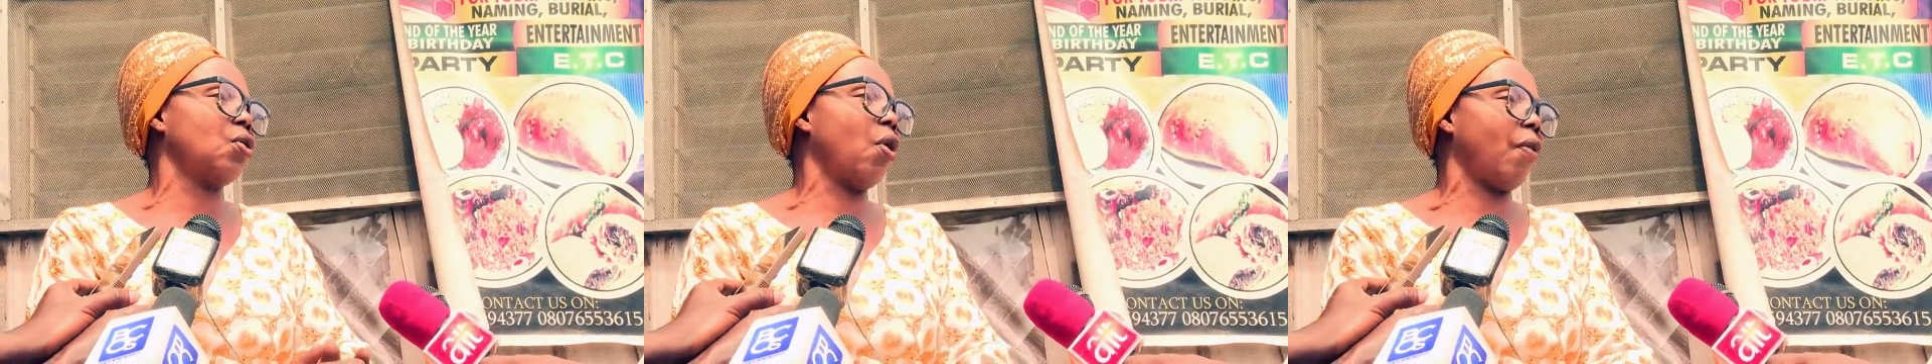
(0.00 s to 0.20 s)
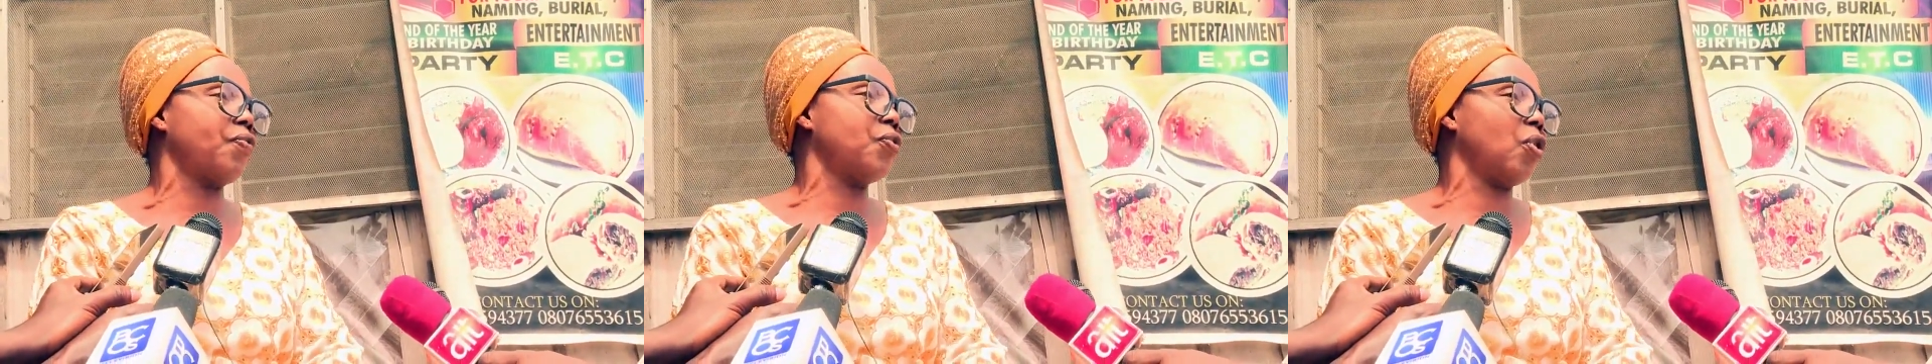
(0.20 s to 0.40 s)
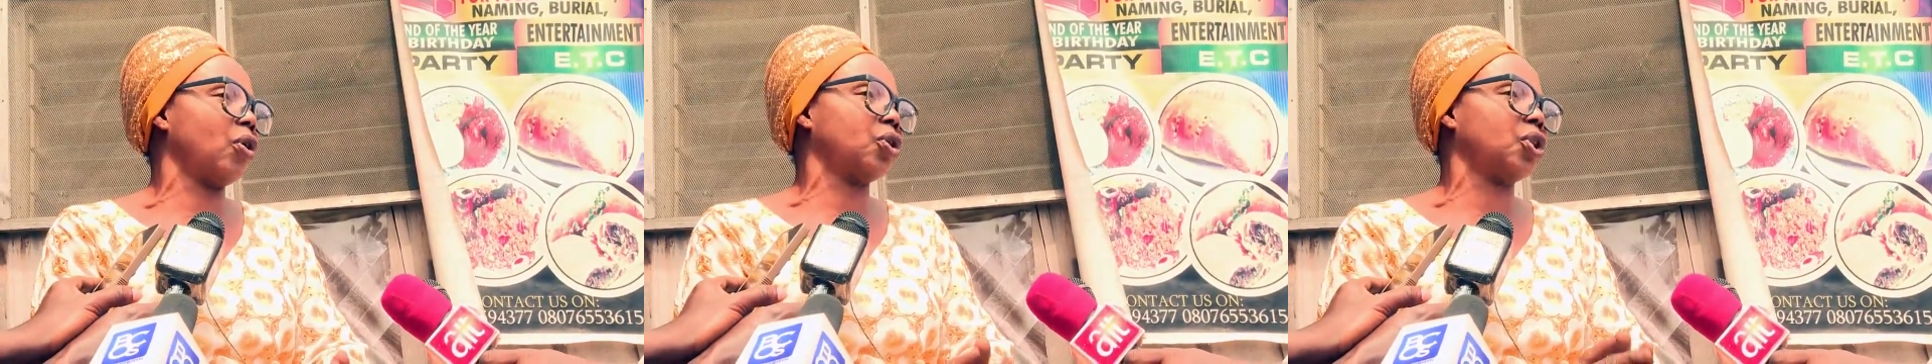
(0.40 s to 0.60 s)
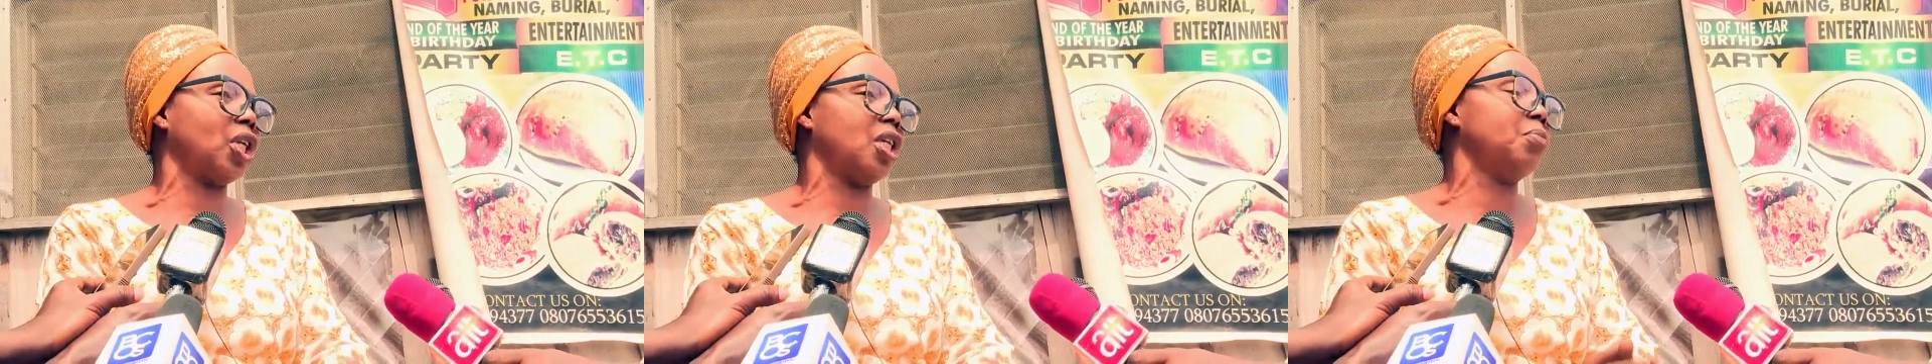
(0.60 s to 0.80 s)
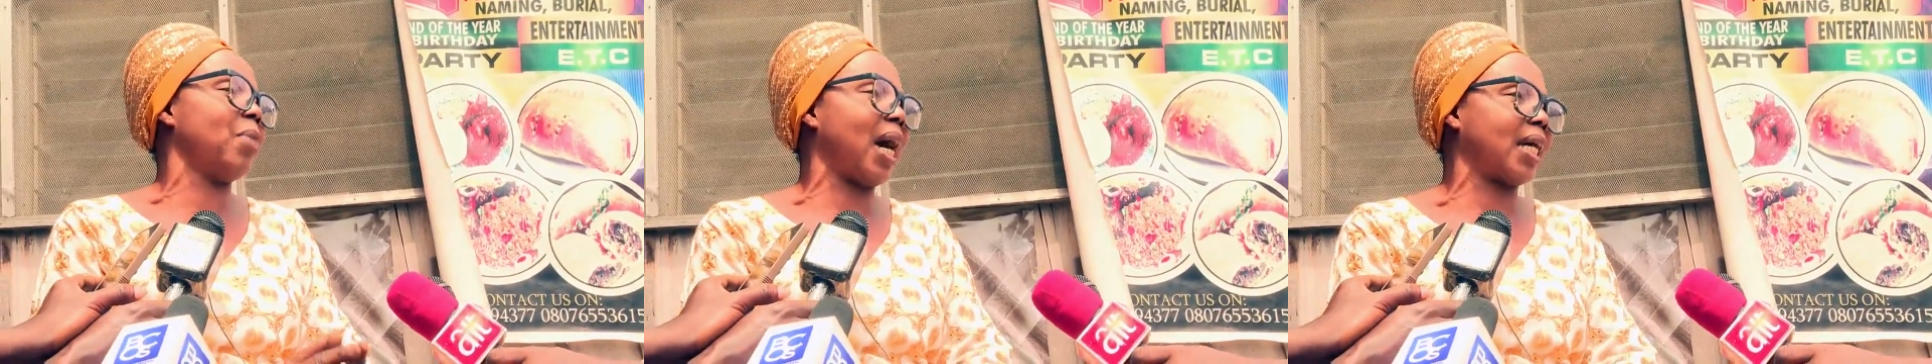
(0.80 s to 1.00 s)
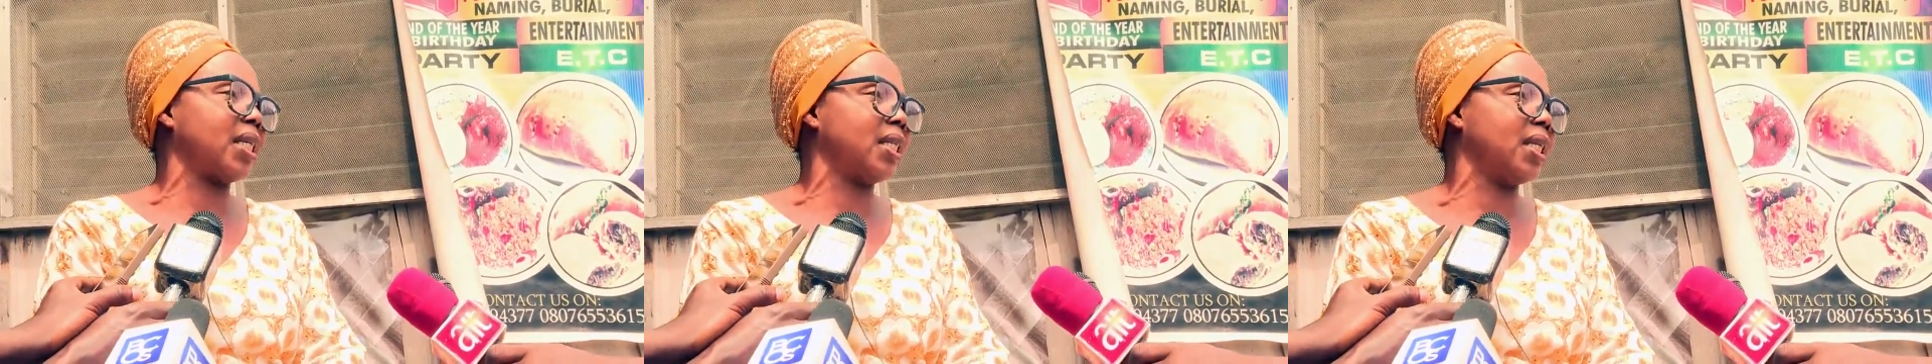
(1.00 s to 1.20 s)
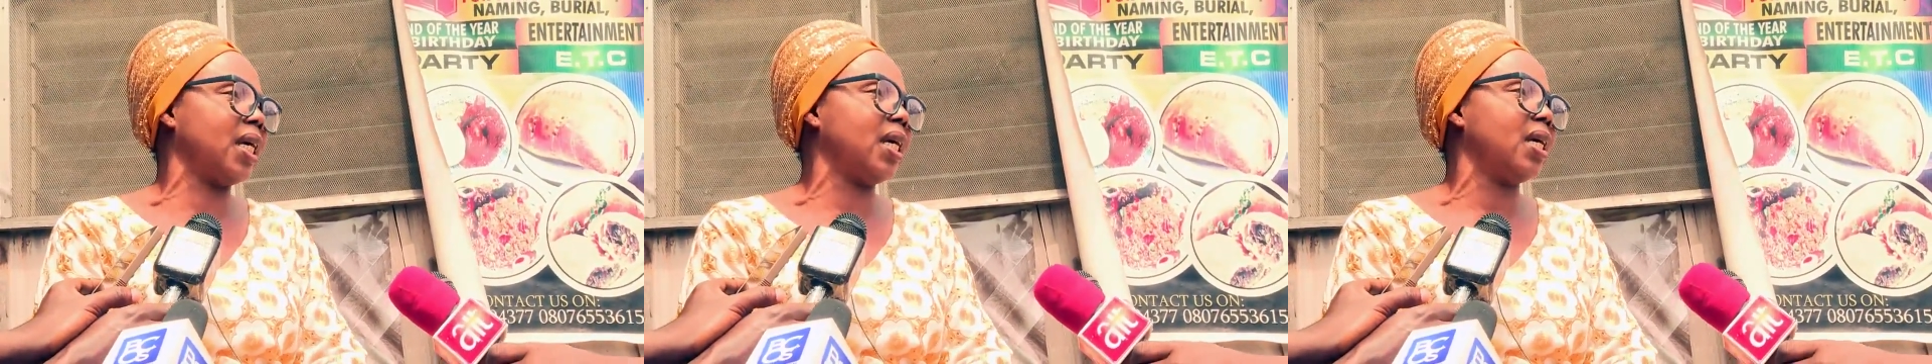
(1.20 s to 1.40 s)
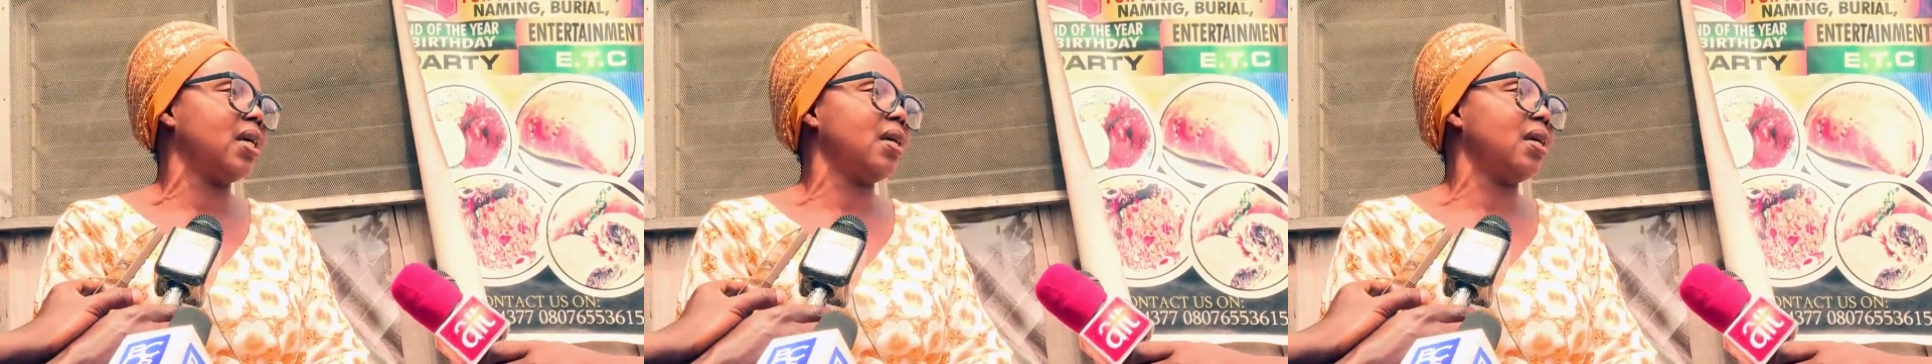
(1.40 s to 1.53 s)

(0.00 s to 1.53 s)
Governor Seyi Makinde